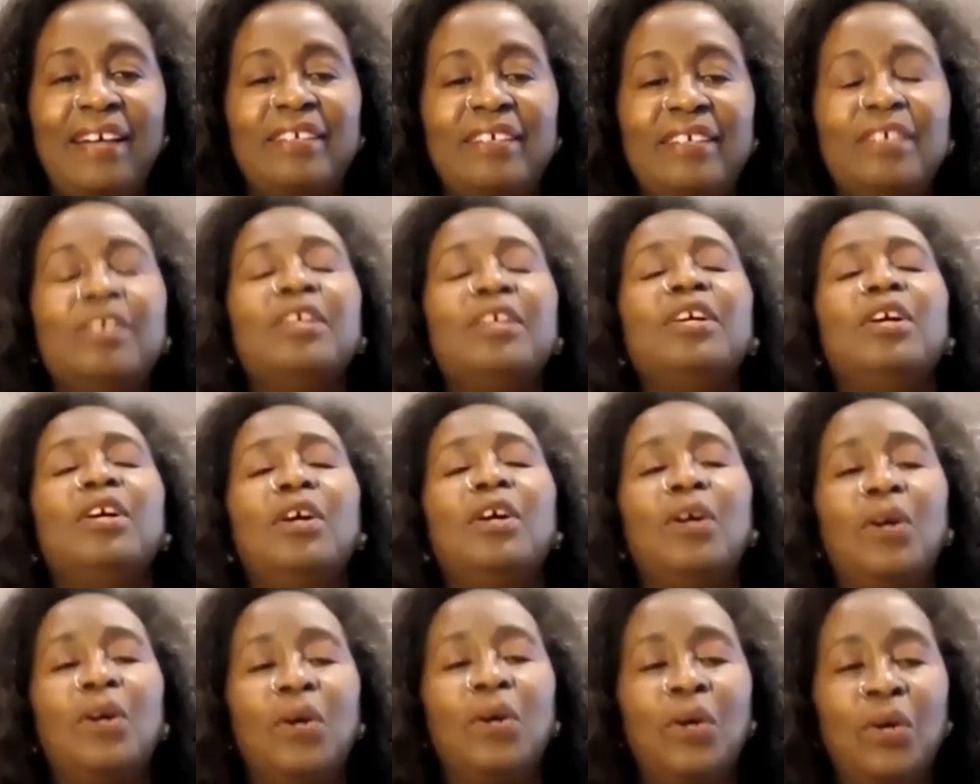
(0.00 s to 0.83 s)
produce,
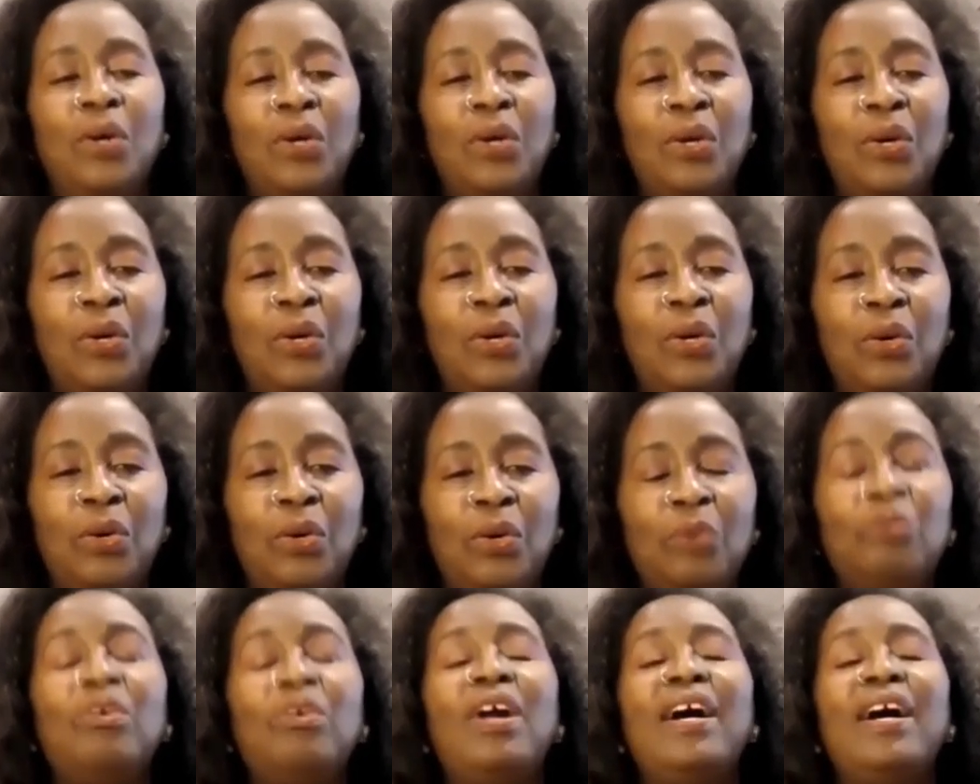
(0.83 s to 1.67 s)
right?
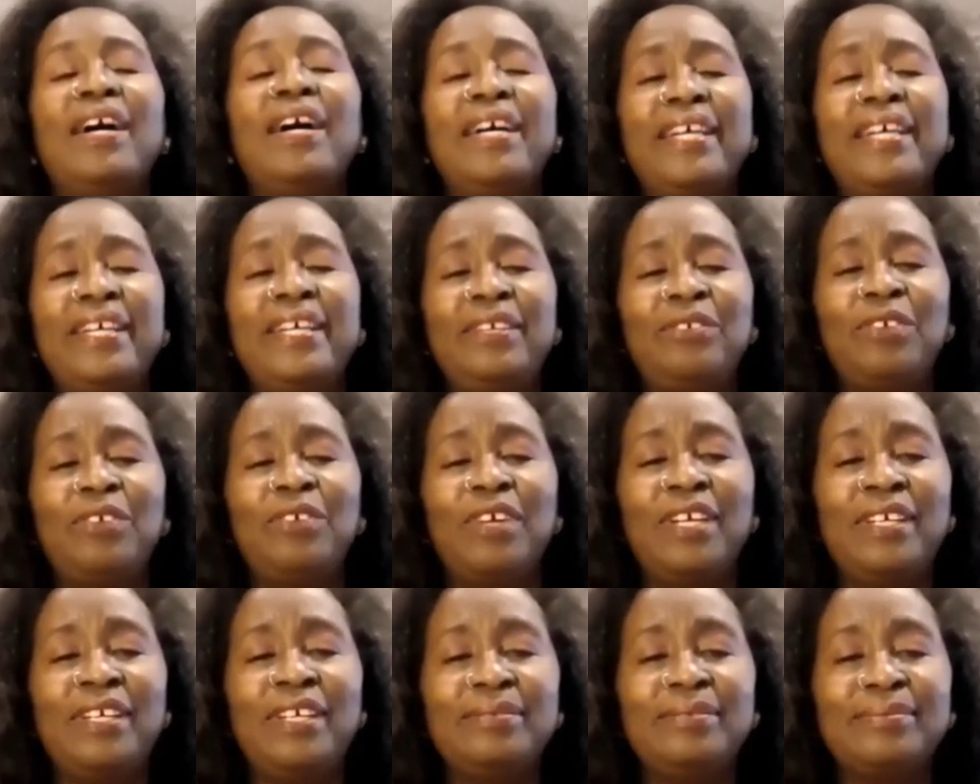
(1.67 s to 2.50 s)
And then right, you've got
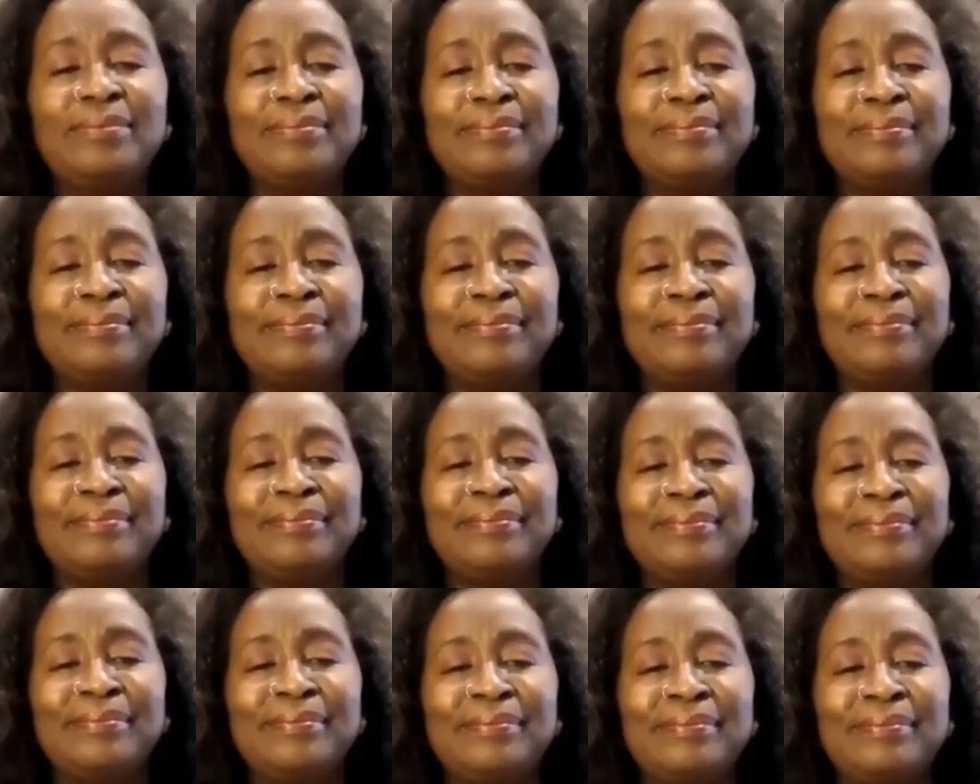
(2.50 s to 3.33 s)
right. your, your
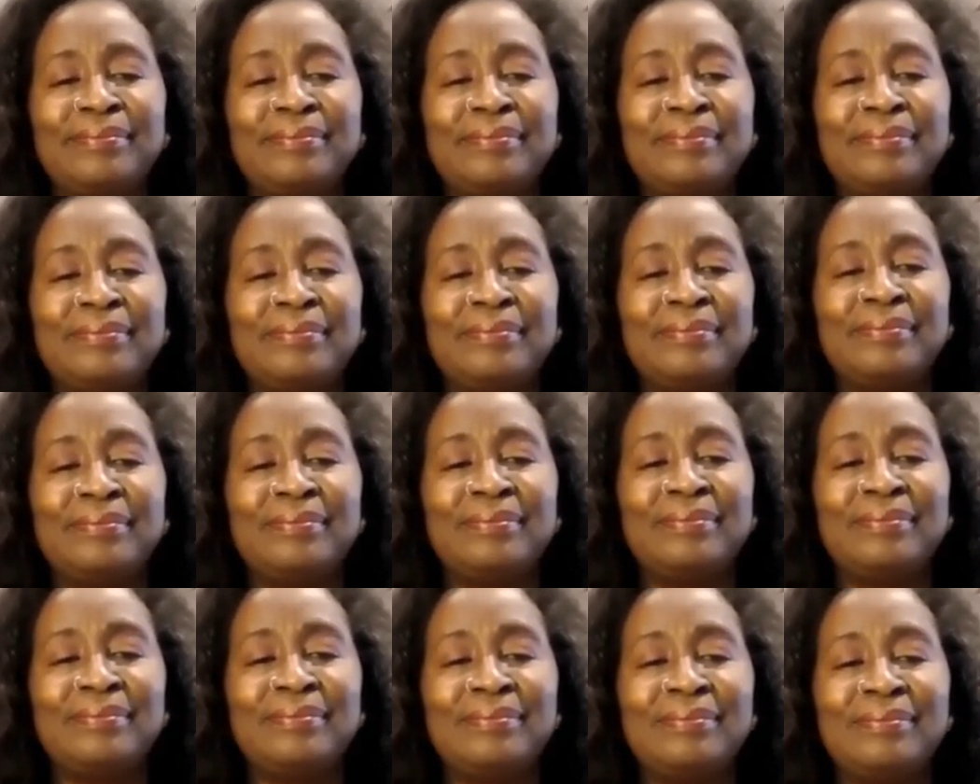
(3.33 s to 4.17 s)
quick under
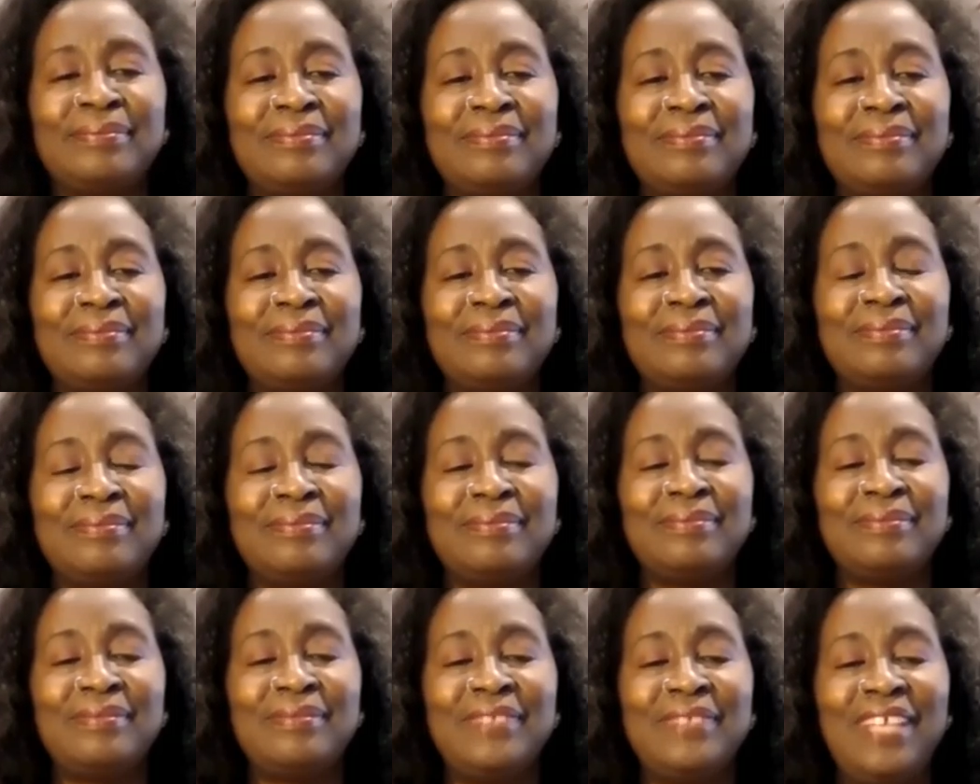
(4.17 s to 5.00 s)
the
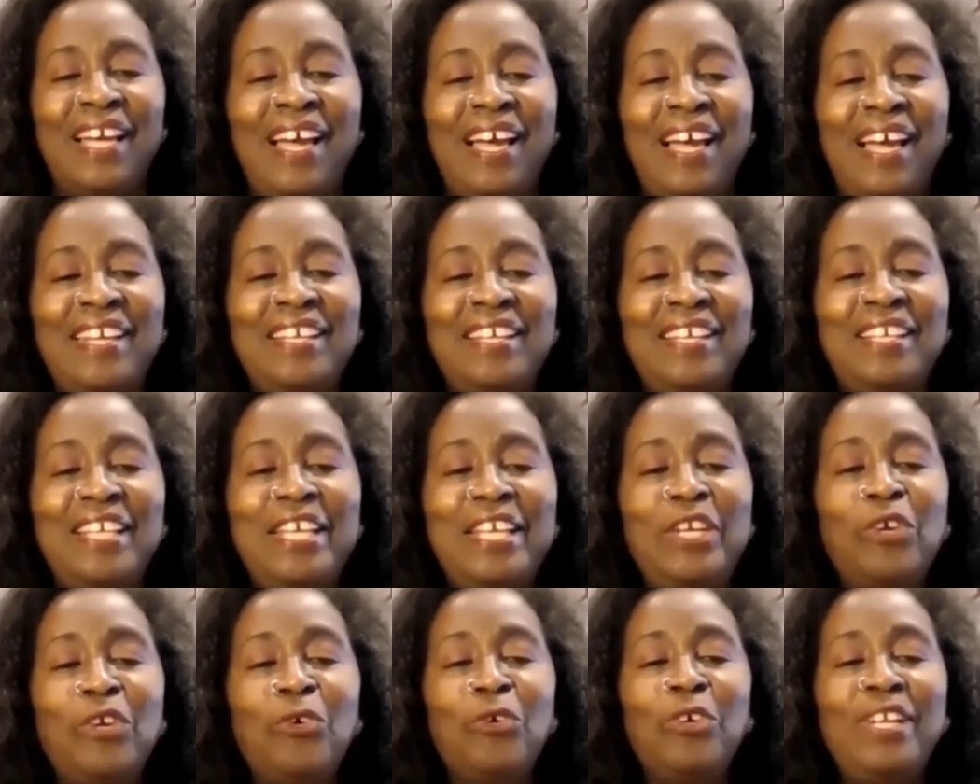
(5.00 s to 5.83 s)
table. And, and a um,
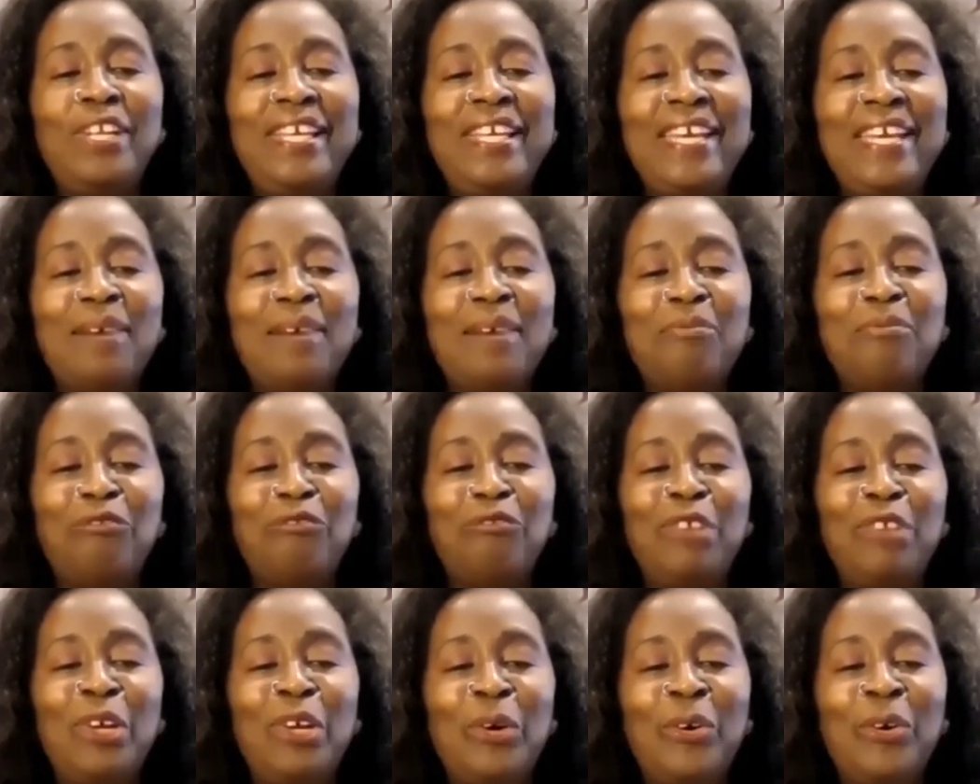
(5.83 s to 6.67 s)
linoleum I,
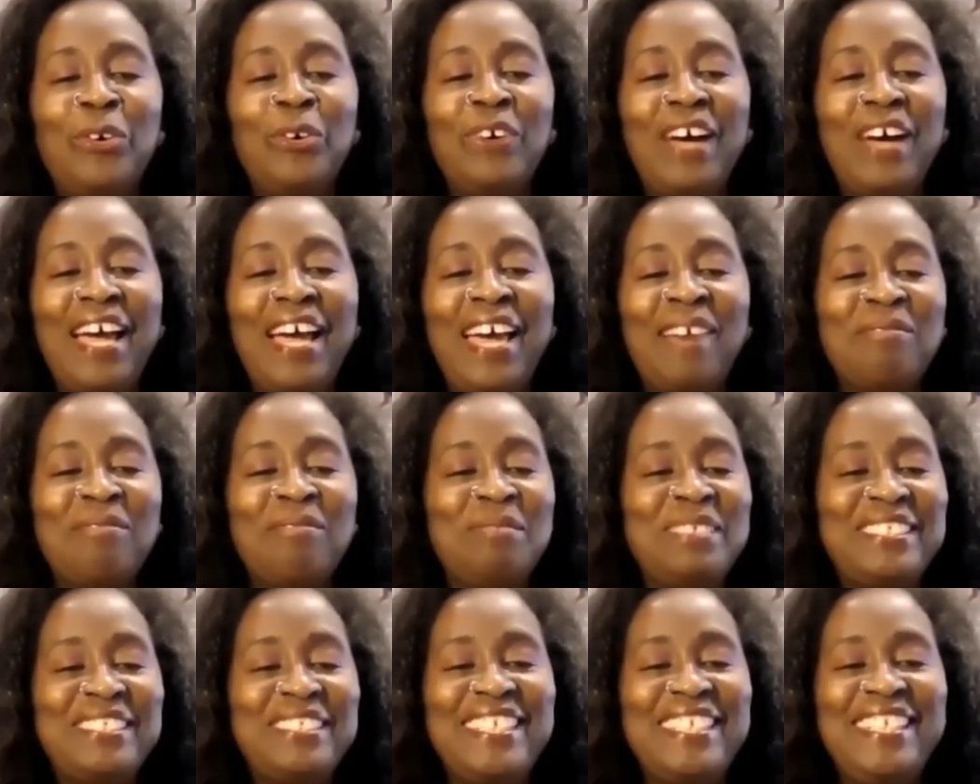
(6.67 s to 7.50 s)
floor. I
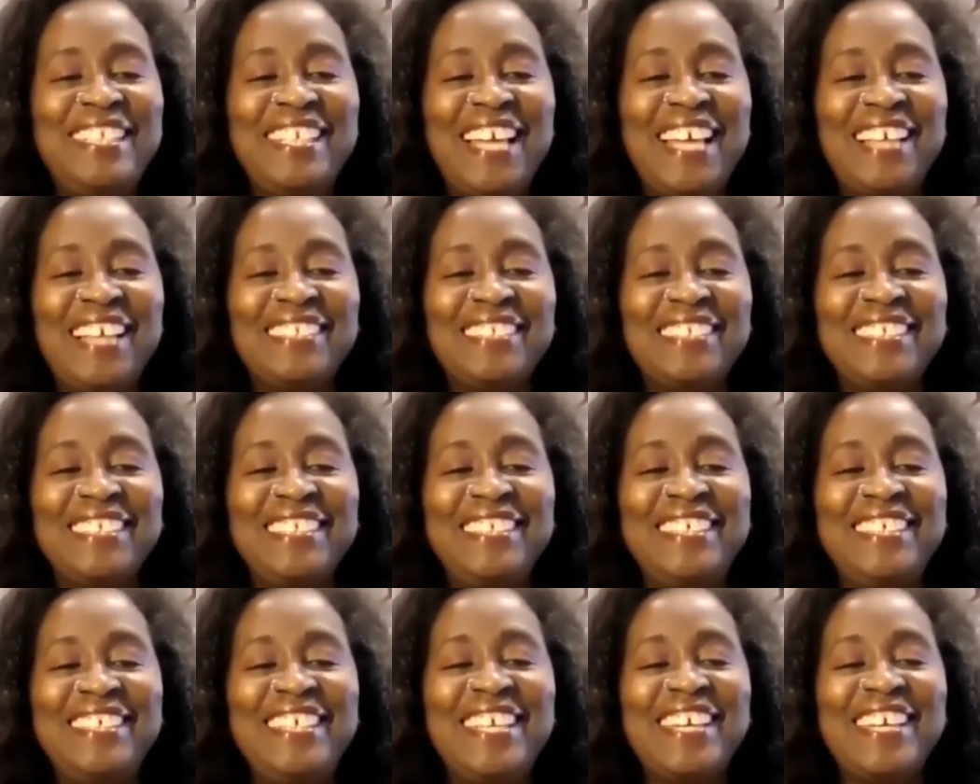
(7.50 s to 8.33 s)
haven't seen that
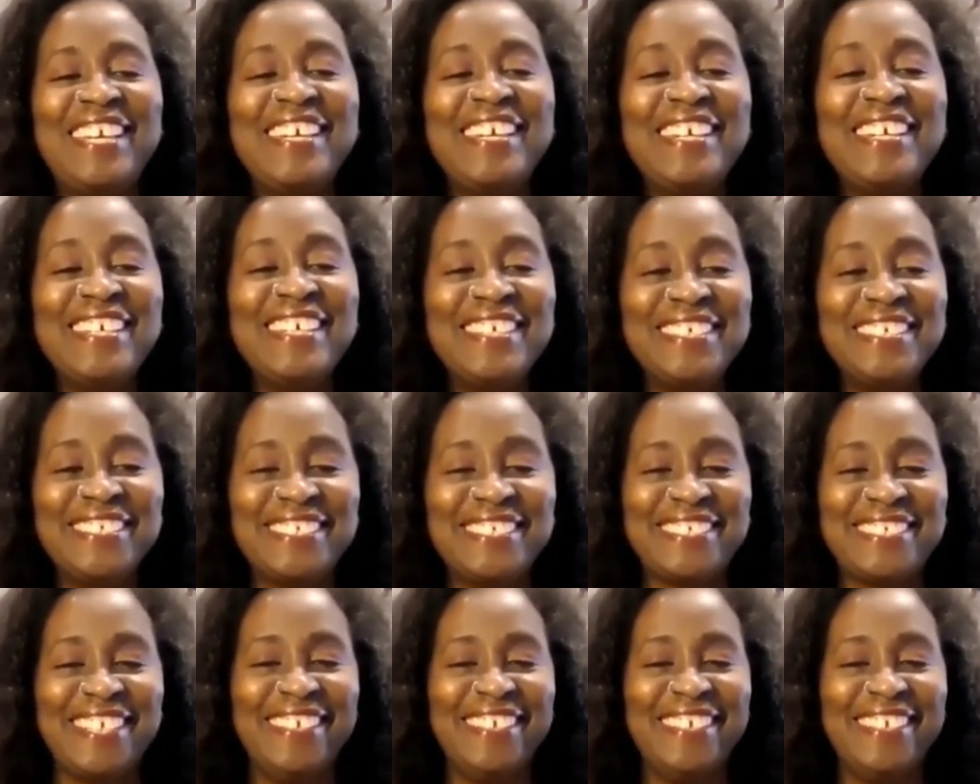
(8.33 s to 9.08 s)
in years.